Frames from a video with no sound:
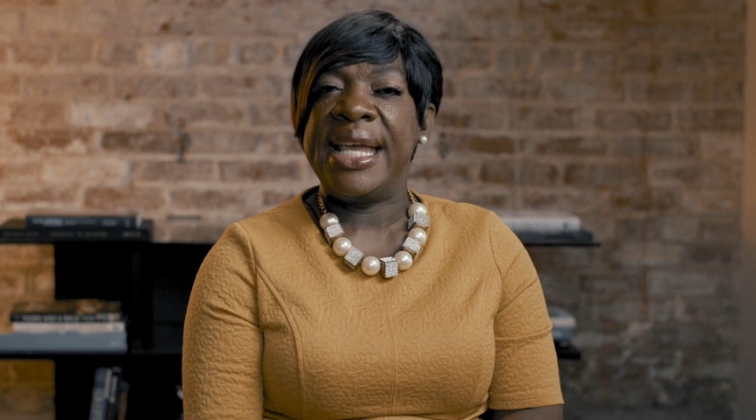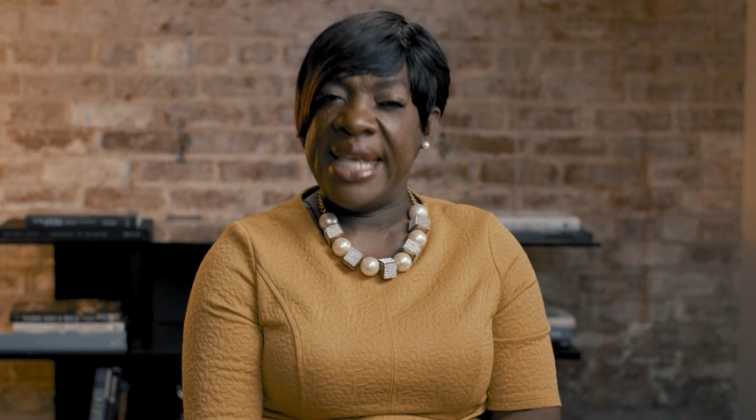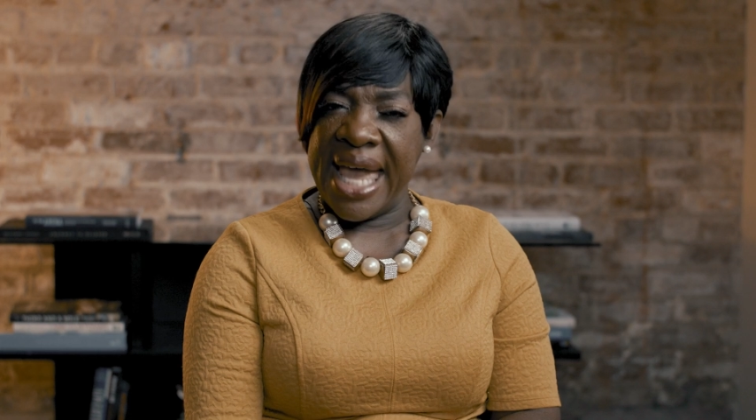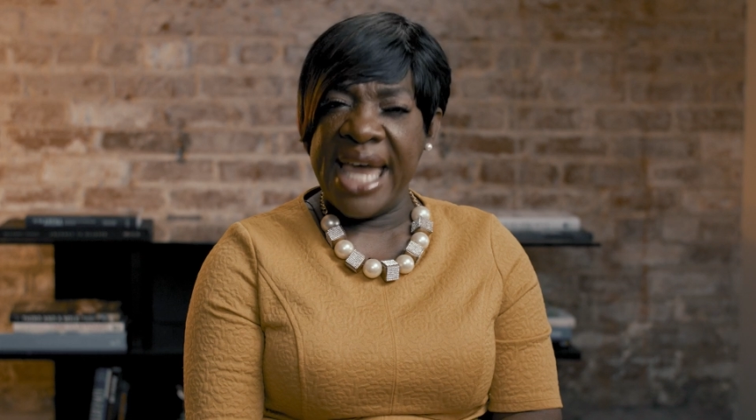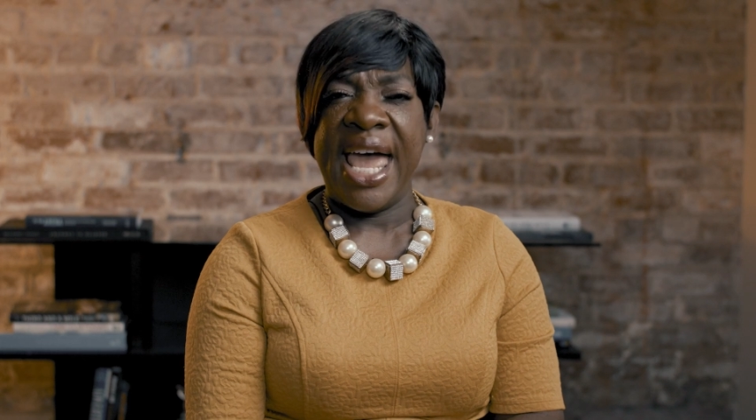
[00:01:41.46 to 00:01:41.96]

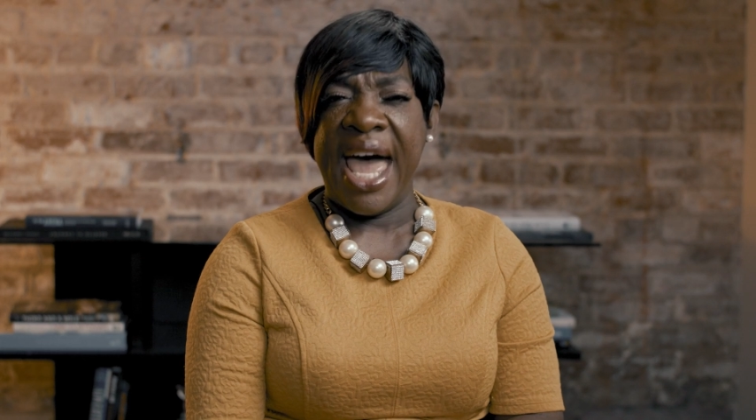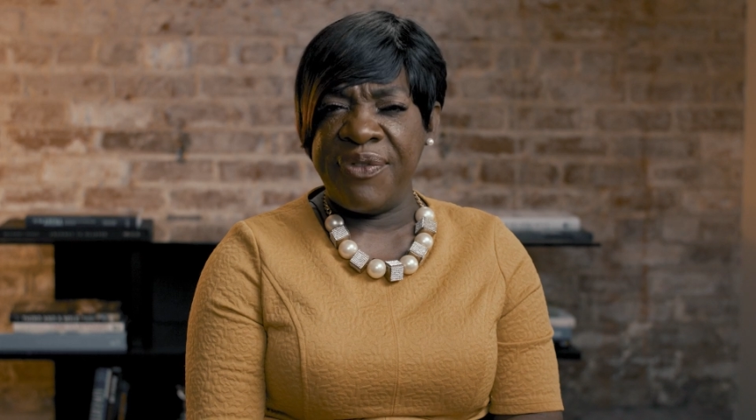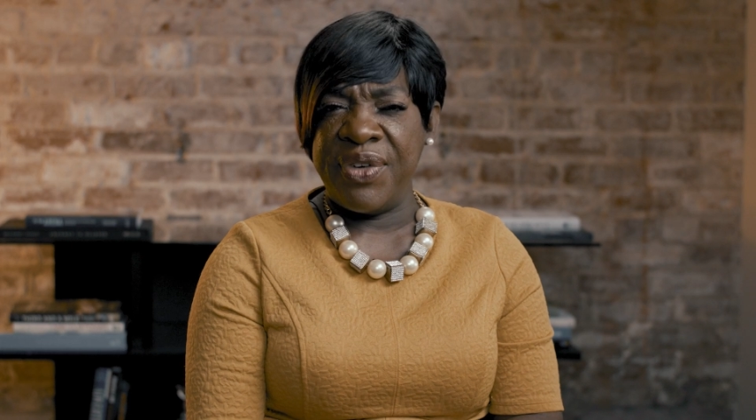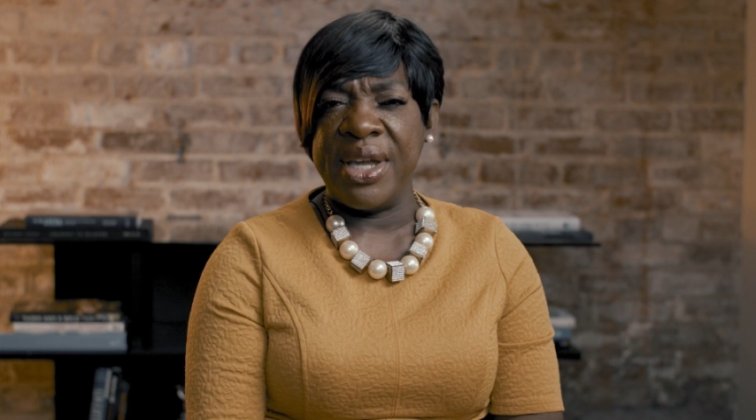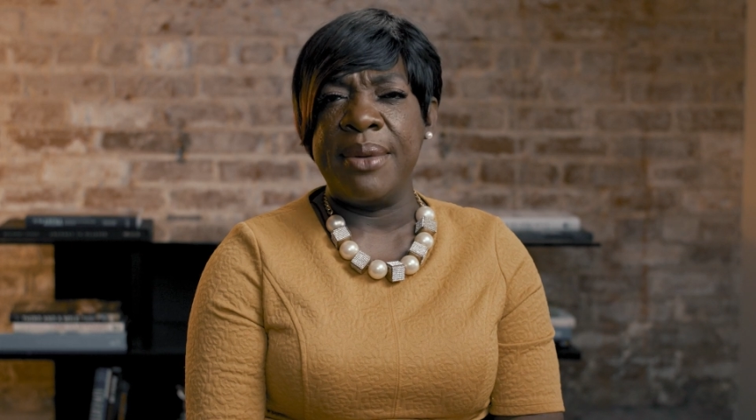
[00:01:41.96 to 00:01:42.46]
Yet
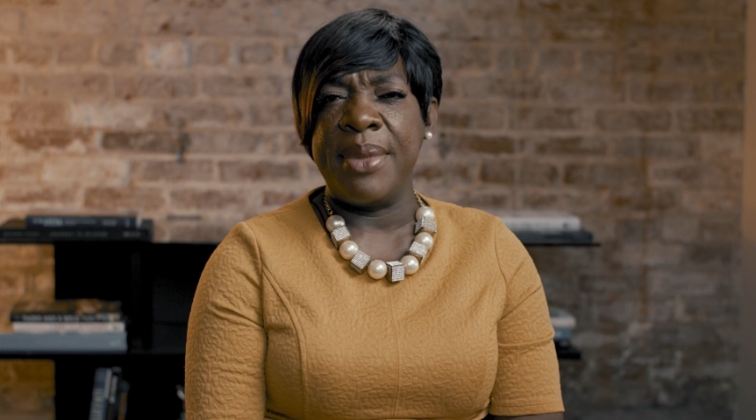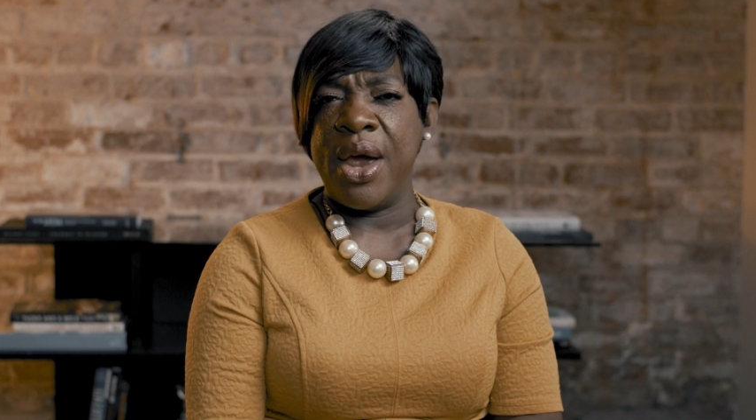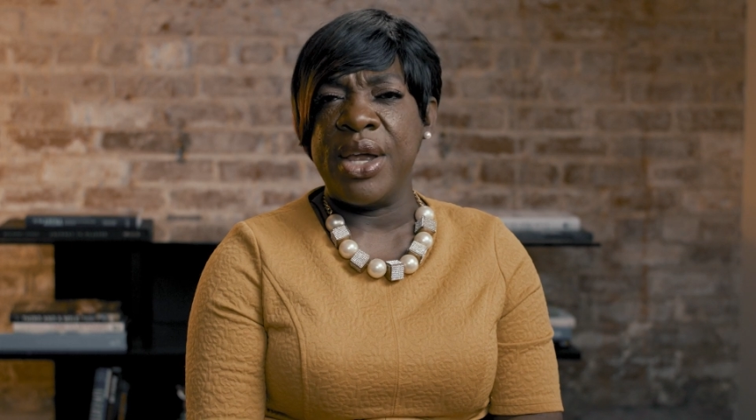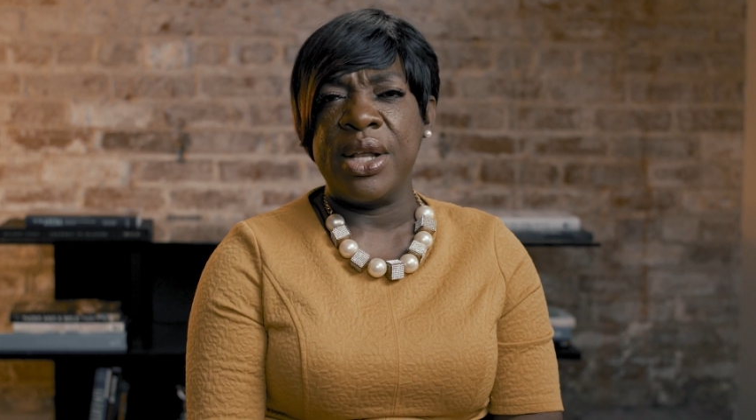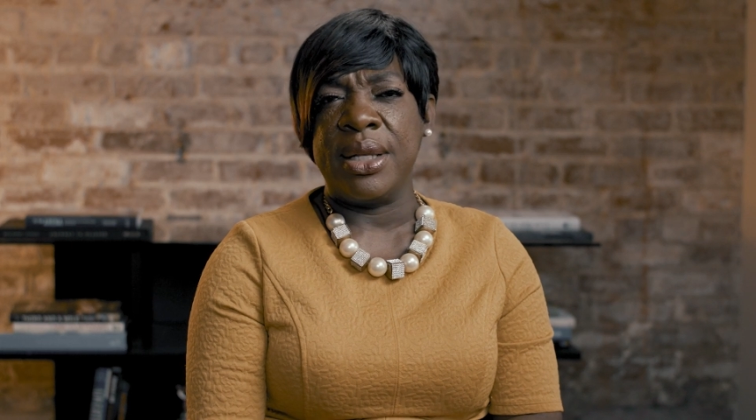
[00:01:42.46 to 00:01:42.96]
African
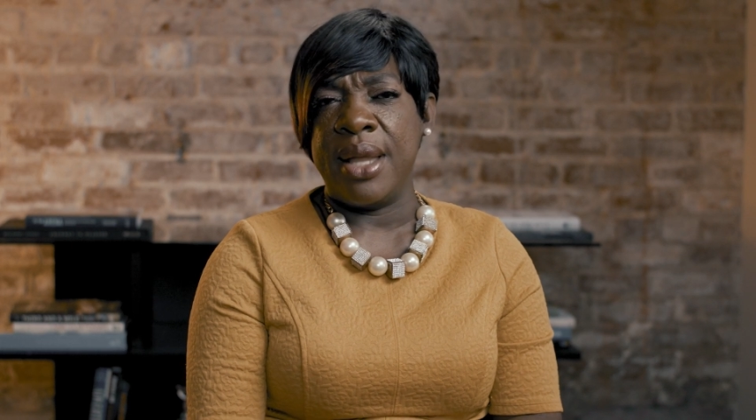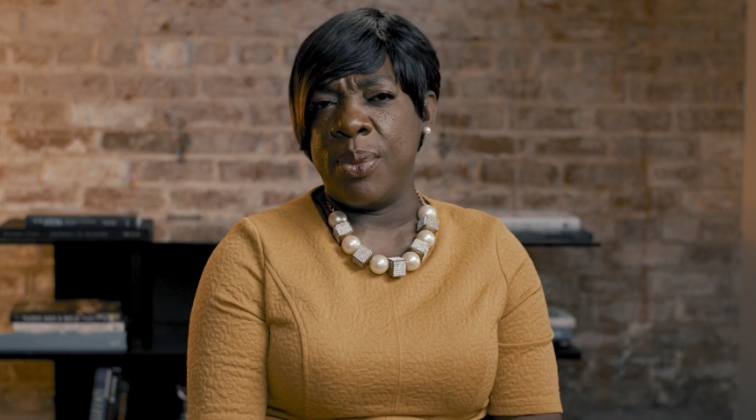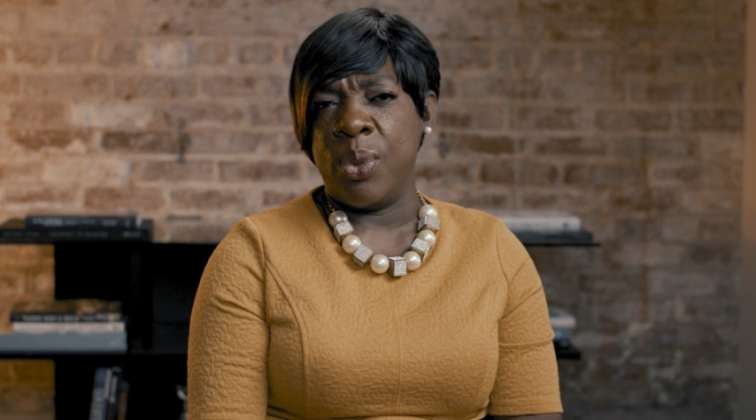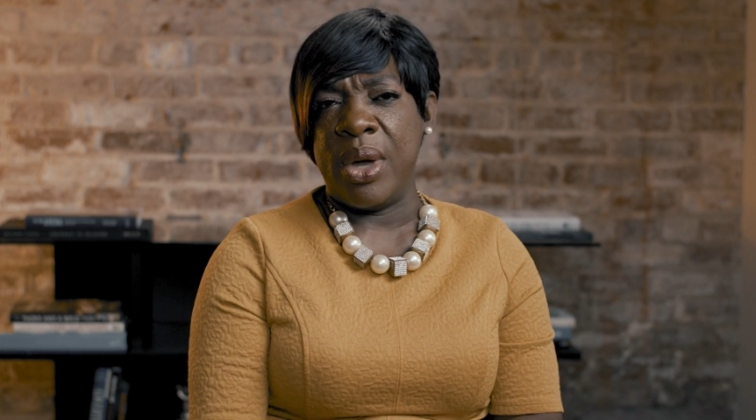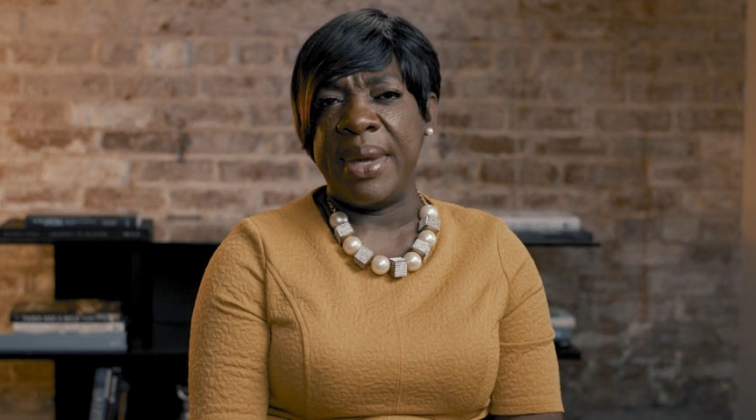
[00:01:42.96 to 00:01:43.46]
American
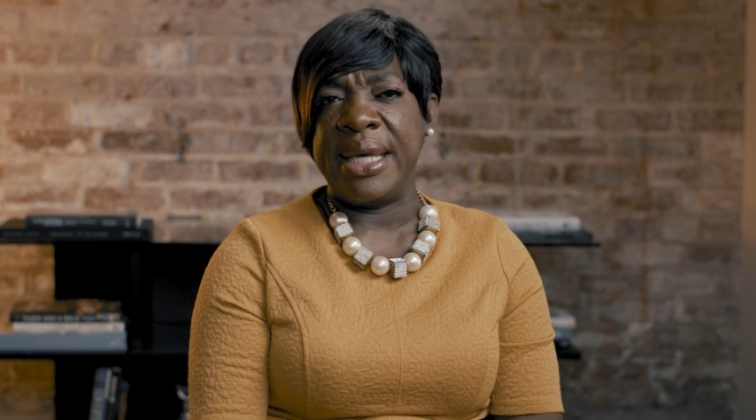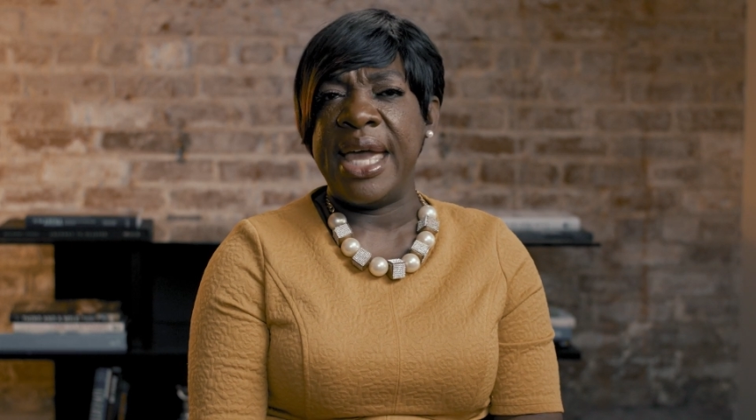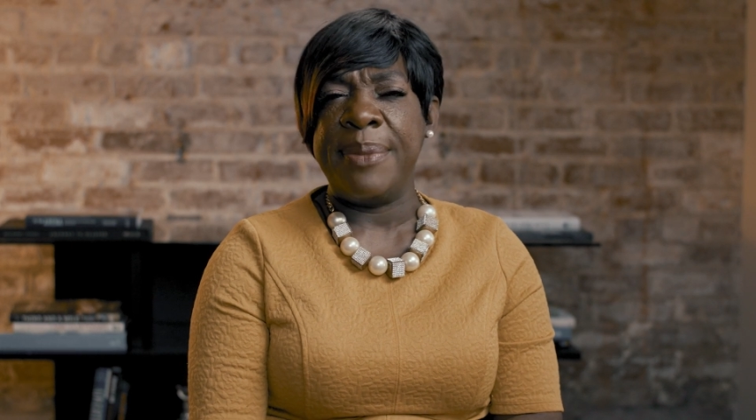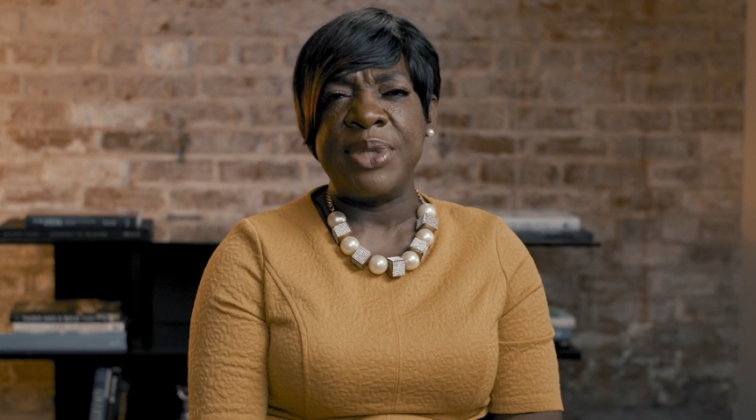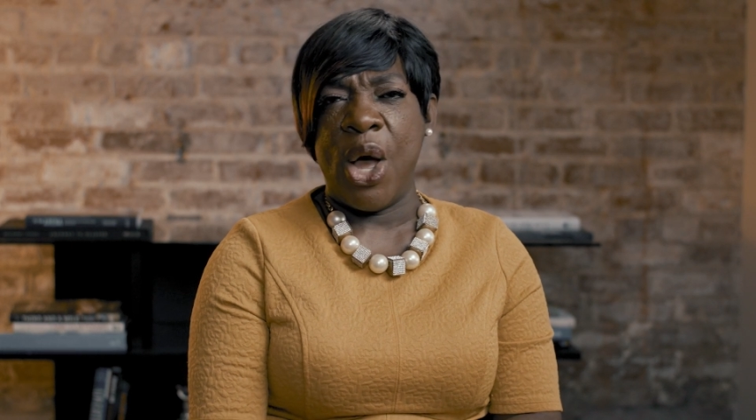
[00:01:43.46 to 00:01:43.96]
club women
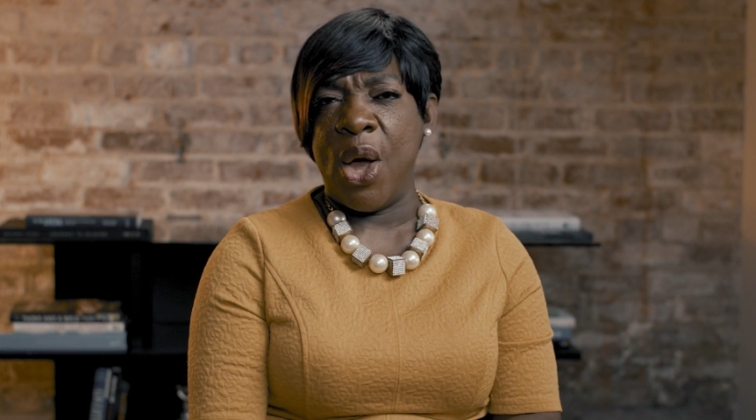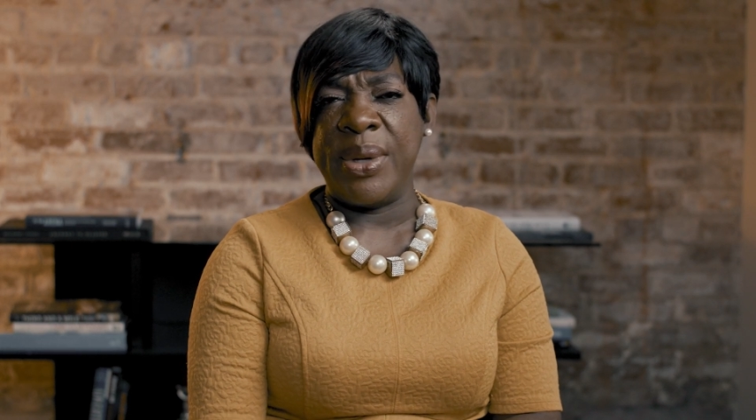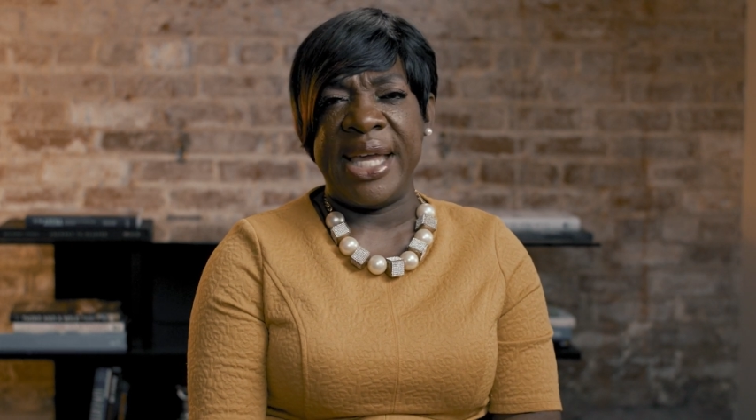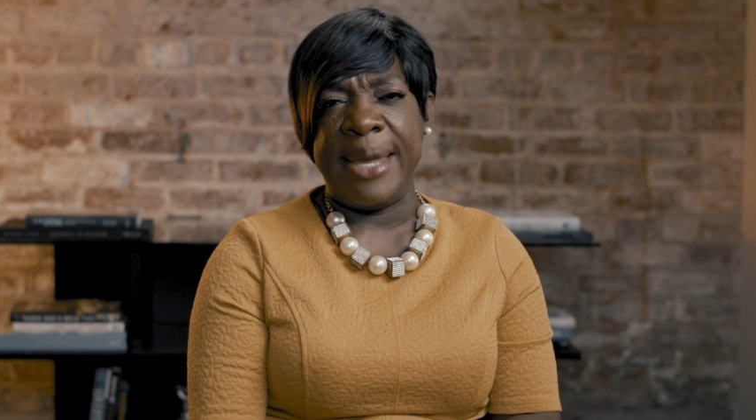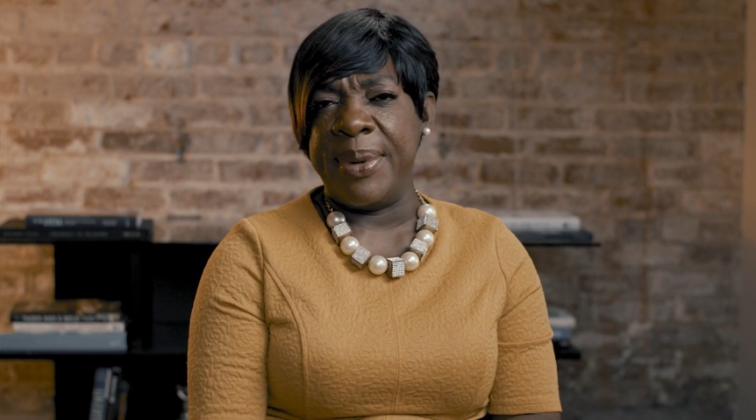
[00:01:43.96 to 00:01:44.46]
kept
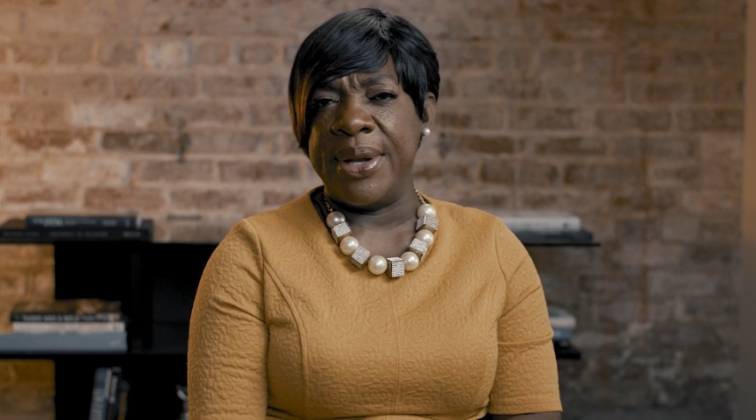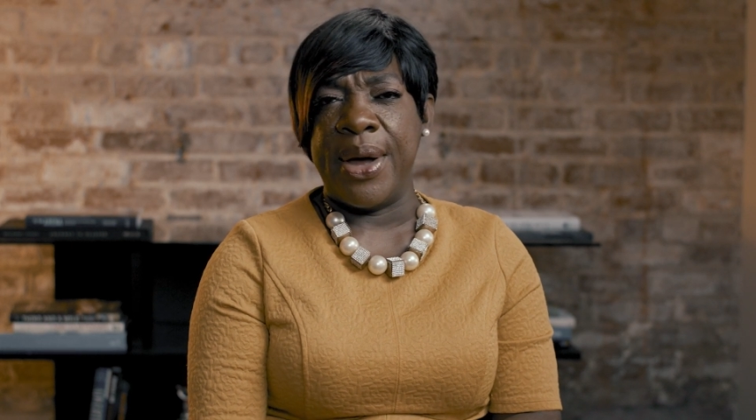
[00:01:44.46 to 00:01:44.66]
on keeping